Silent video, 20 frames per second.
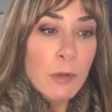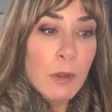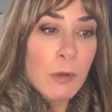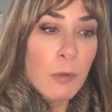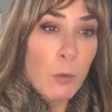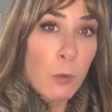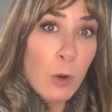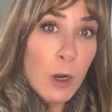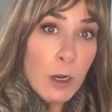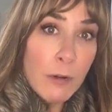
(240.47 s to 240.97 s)

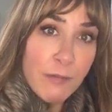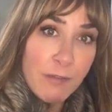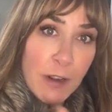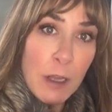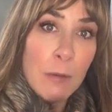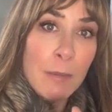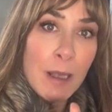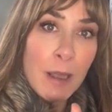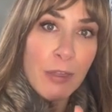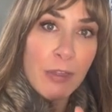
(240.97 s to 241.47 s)
we're
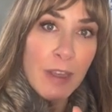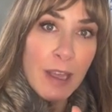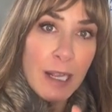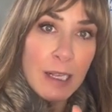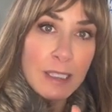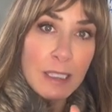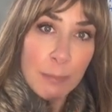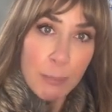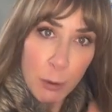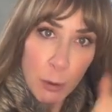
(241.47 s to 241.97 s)
filming
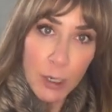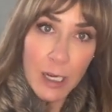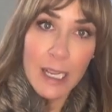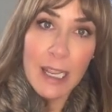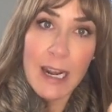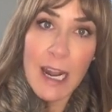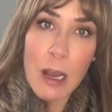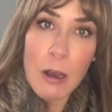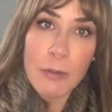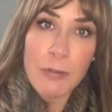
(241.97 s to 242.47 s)
things and putting
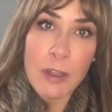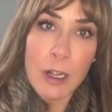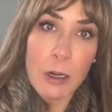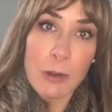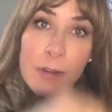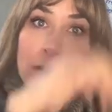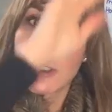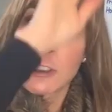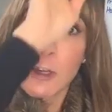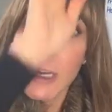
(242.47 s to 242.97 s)
it out there, and
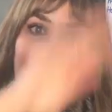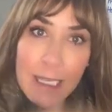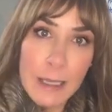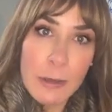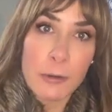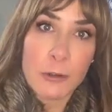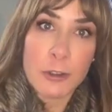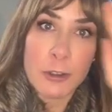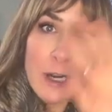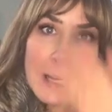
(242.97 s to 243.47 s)
they're trying
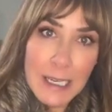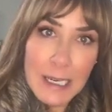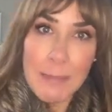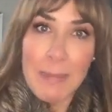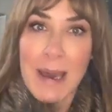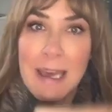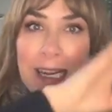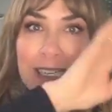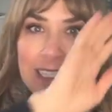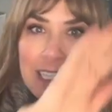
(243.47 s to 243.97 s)
to
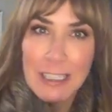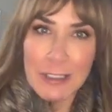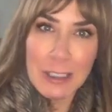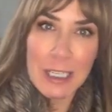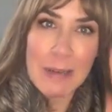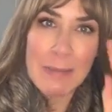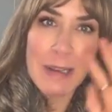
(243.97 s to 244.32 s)
bat it down.